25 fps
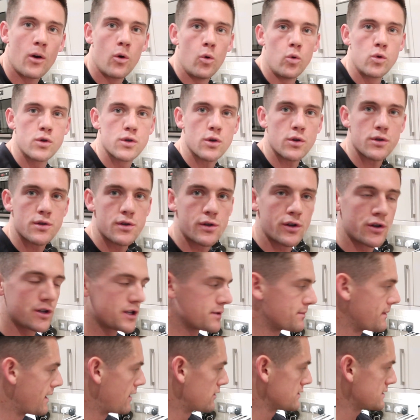All sorts of good
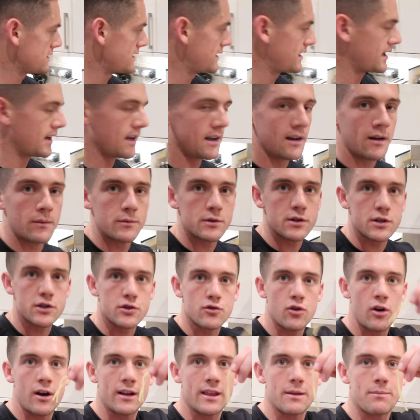smells in here. I'm just
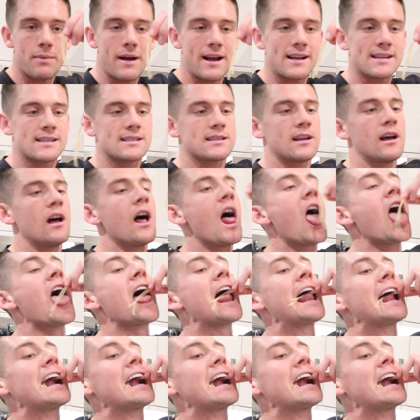trying the pasta.